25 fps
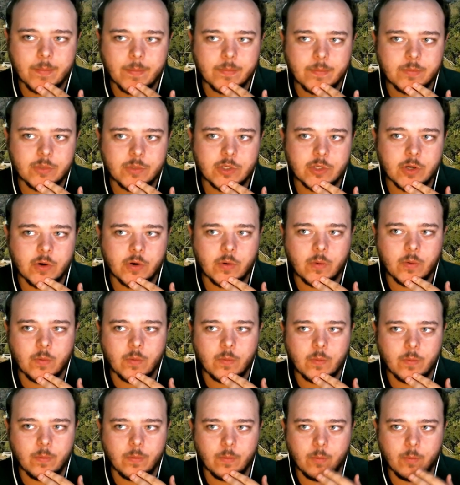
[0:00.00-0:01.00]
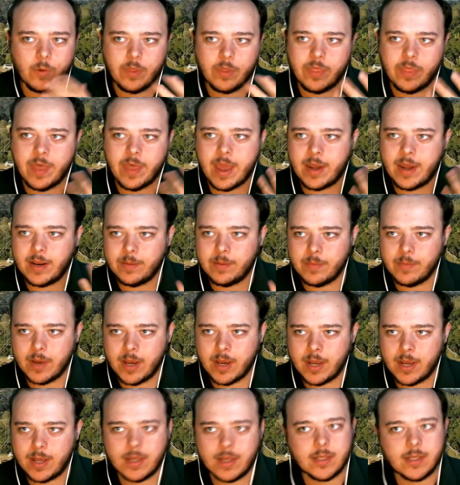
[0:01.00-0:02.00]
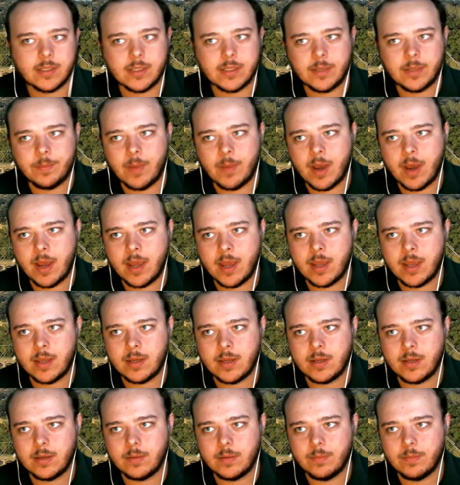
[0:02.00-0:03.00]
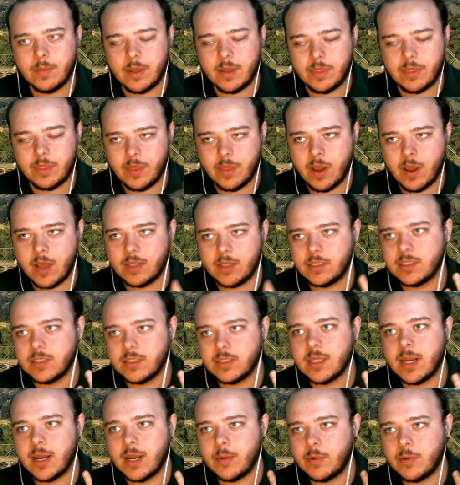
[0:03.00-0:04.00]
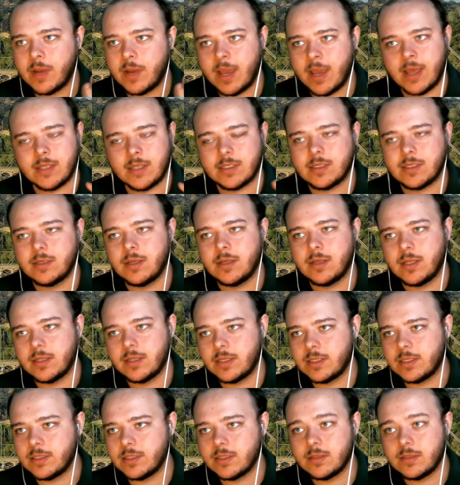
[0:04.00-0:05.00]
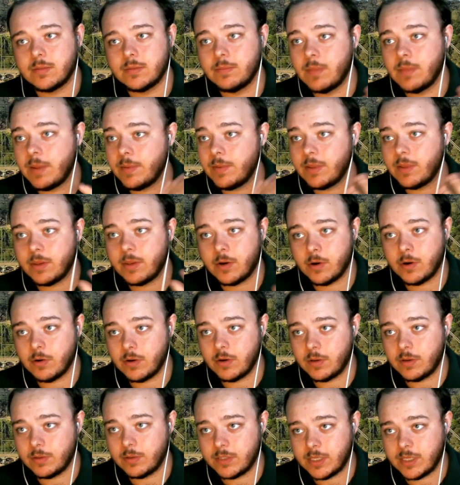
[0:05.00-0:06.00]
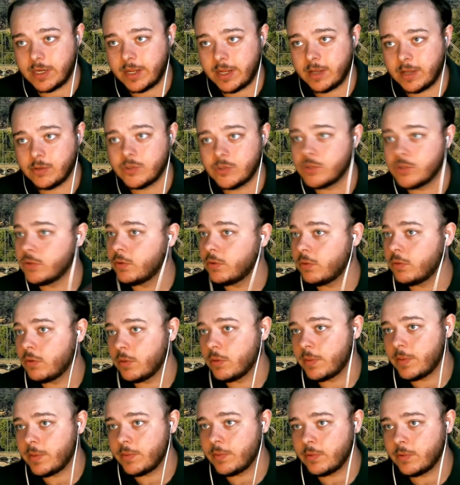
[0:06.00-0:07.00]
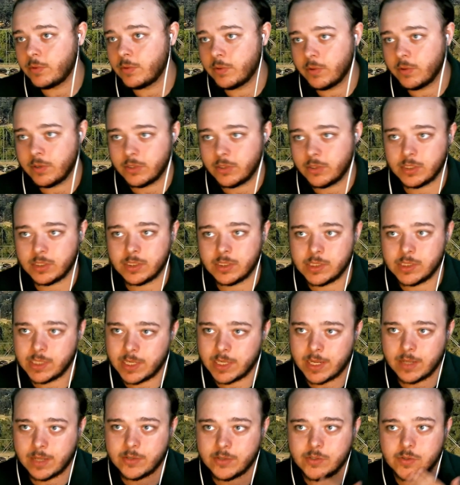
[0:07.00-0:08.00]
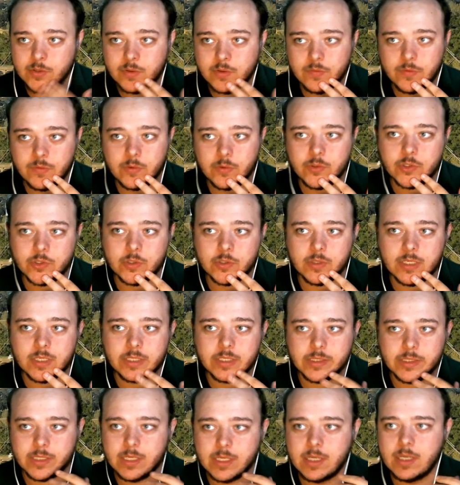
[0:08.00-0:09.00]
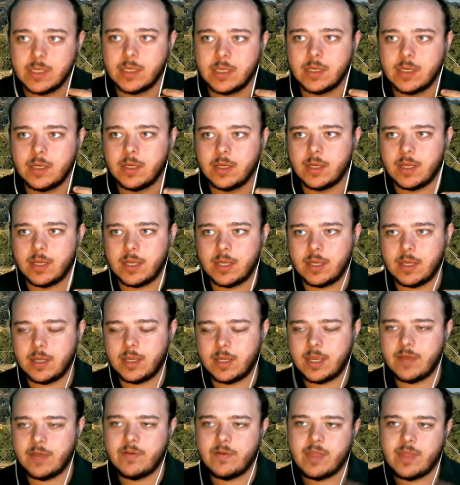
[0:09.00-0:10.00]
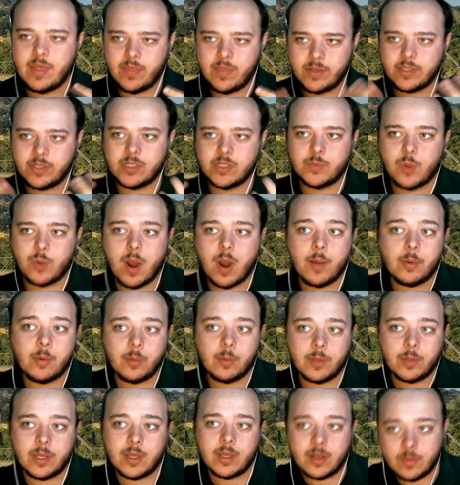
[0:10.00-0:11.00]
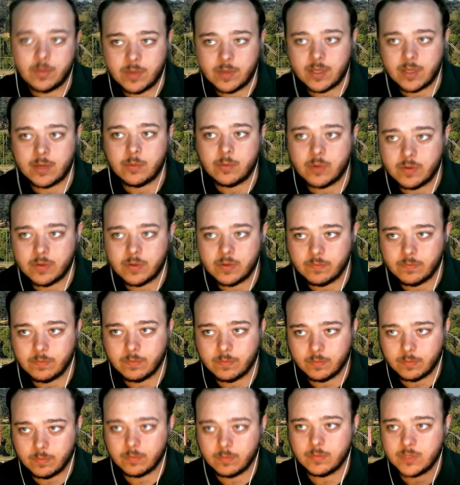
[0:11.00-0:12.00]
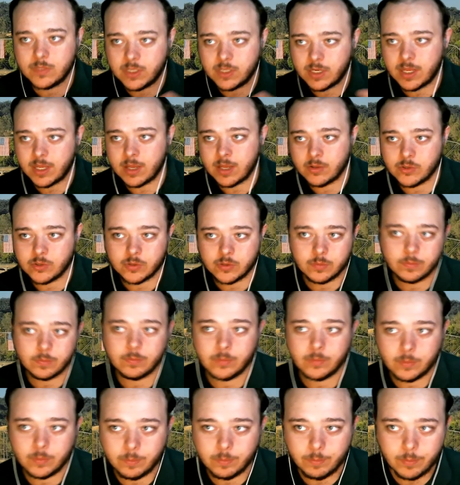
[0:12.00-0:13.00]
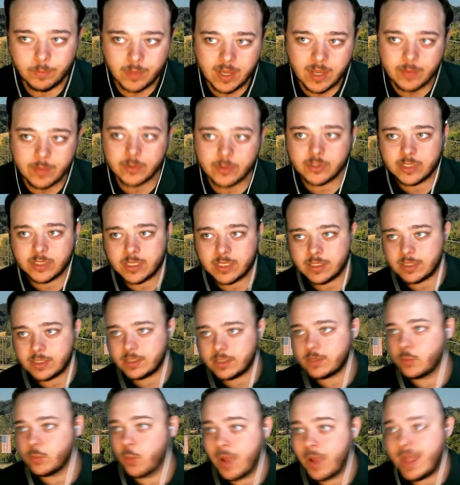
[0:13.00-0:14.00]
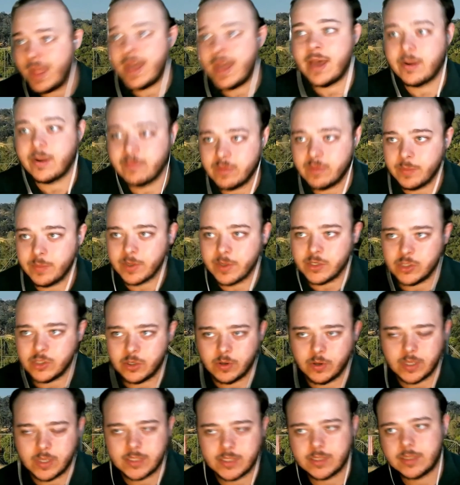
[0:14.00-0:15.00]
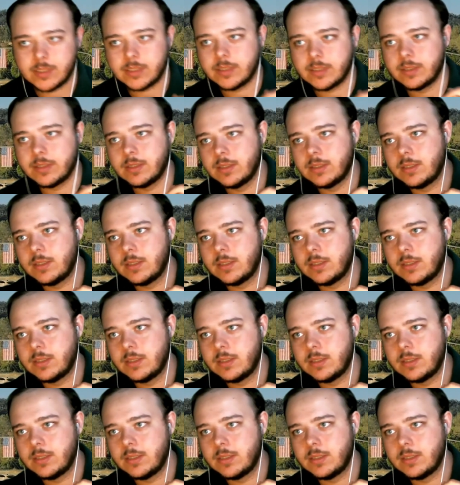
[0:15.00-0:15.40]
So with that in mind, my thoughts that I would ask at least maybe the current city council or people who are interested in city council in the future is, given that this is probably going to be what city council labels as its way out of the budget crisis,